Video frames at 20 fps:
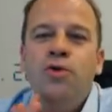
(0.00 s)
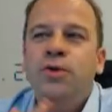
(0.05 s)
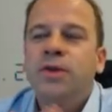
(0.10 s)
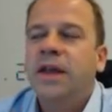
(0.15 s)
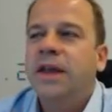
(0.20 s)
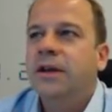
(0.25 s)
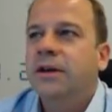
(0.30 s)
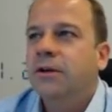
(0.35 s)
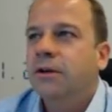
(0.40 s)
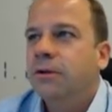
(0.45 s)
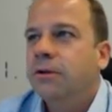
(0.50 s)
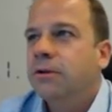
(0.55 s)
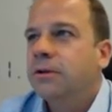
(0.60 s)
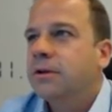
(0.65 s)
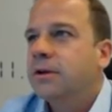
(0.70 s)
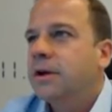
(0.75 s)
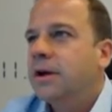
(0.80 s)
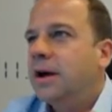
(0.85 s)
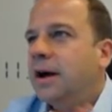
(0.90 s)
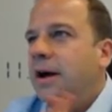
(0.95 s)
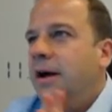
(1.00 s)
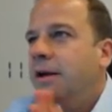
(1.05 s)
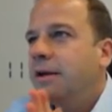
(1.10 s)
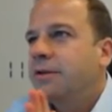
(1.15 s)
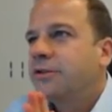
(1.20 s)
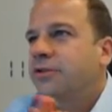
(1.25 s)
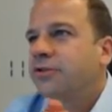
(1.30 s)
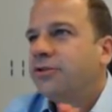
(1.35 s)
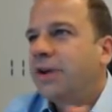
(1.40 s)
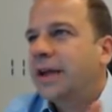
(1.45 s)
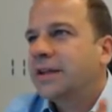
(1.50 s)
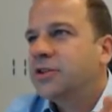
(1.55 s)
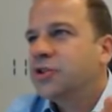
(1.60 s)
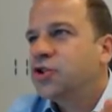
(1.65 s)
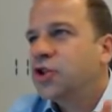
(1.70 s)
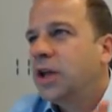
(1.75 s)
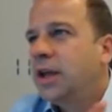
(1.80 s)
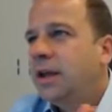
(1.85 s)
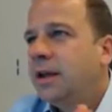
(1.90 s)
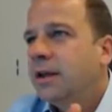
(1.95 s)
deal uh,
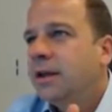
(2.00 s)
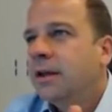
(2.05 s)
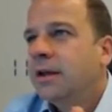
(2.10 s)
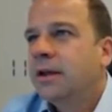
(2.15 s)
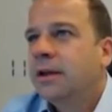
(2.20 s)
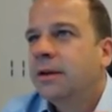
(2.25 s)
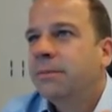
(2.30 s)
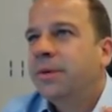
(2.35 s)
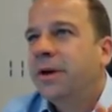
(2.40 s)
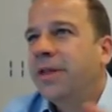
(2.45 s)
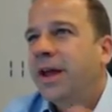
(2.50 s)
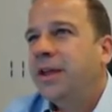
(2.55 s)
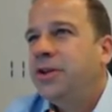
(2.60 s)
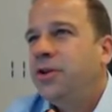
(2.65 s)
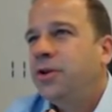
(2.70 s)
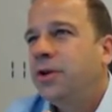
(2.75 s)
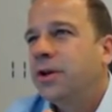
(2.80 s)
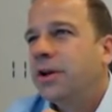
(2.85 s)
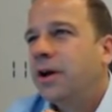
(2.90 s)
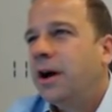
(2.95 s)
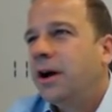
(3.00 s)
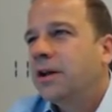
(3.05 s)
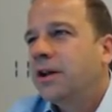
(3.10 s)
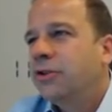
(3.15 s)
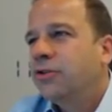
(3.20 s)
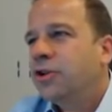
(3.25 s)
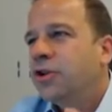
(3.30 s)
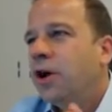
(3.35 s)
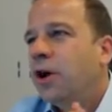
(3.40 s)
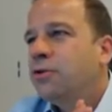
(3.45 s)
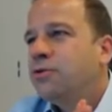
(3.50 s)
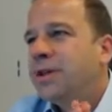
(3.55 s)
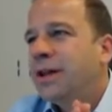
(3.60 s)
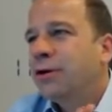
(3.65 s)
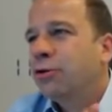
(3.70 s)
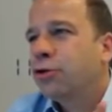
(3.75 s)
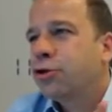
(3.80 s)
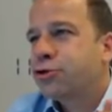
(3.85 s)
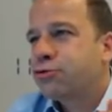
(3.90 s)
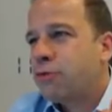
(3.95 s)
strategy. But then you could argue the no
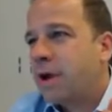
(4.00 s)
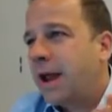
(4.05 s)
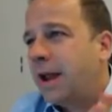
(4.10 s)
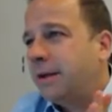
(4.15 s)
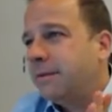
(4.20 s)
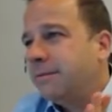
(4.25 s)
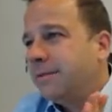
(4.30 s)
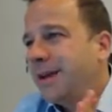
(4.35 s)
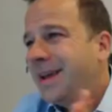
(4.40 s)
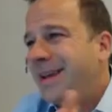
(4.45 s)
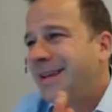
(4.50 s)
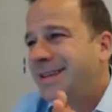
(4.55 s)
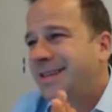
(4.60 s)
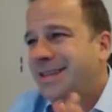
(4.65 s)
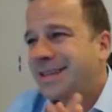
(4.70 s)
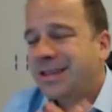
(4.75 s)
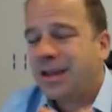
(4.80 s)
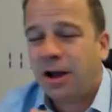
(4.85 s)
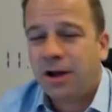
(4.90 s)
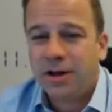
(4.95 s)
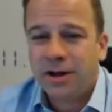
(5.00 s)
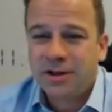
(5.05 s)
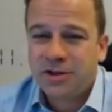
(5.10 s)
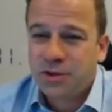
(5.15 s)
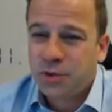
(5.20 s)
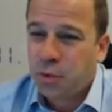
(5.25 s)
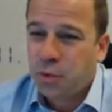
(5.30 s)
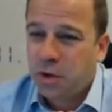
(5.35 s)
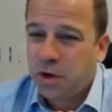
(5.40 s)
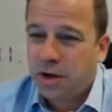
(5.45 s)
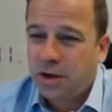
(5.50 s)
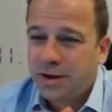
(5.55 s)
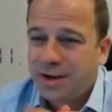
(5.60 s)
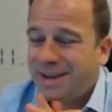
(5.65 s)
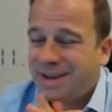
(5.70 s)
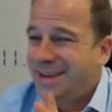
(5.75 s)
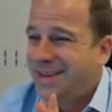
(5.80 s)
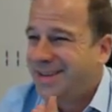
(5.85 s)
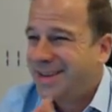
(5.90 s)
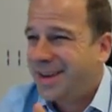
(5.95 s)
deal threat is starting to work.
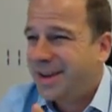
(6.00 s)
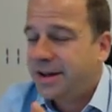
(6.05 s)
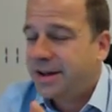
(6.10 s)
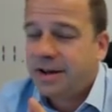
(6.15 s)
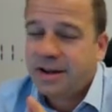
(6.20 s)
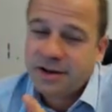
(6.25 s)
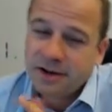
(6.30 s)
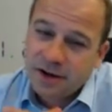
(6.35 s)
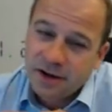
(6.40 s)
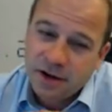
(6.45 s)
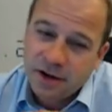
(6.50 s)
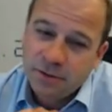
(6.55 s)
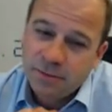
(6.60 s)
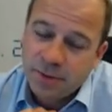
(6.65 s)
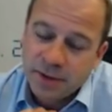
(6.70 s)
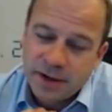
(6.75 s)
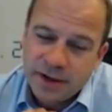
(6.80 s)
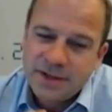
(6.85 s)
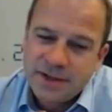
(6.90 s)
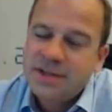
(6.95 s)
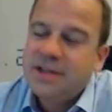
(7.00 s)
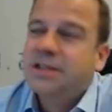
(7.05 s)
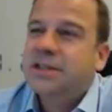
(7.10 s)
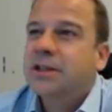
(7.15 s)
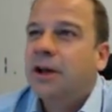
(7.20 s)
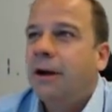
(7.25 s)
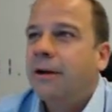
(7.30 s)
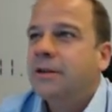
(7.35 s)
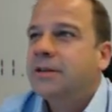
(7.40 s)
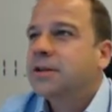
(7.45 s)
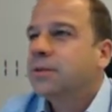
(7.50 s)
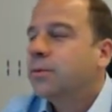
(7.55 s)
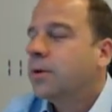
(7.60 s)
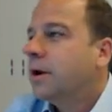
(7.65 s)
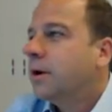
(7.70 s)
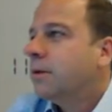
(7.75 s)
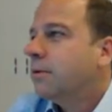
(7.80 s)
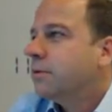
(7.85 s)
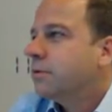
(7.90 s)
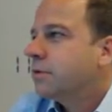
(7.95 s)
Is it? I don't know, but is it starting to
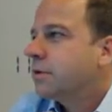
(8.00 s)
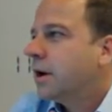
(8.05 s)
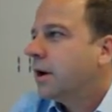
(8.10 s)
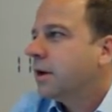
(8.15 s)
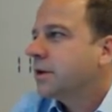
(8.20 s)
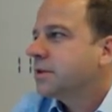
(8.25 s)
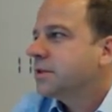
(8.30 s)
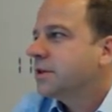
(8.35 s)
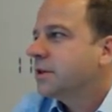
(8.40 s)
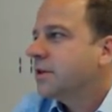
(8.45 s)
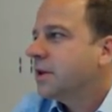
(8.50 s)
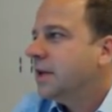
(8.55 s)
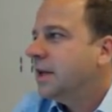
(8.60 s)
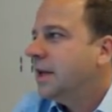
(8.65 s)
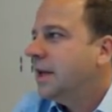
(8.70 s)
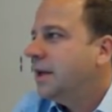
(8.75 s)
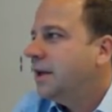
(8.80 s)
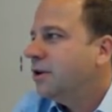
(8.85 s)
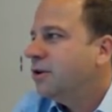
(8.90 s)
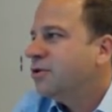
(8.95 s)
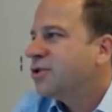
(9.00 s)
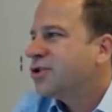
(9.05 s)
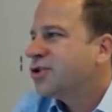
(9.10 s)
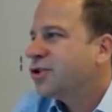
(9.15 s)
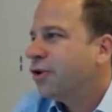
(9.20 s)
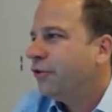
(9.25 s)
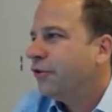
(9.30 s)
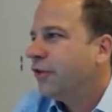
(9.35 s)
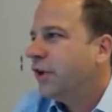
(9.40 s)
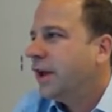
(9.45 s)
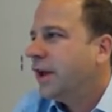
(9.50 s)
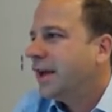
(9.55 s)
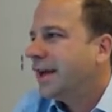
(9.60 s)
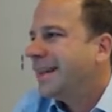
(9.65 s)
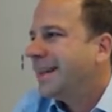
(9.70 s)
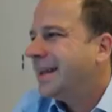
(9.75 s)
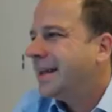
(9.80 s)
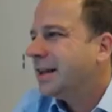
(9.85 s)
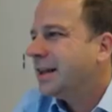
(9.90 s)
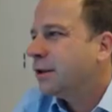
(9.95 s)
work with regards to the E U softening a
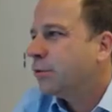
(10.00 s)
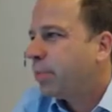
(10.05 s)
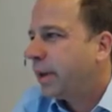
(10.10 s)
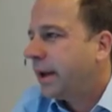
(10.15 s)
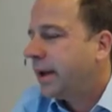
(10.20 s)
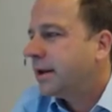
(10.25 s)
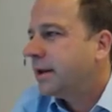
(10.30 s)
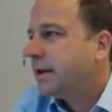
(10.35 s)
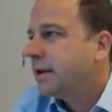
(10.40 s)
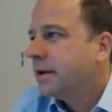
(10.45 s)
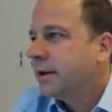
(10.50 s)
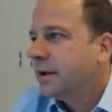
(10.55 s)
little bit?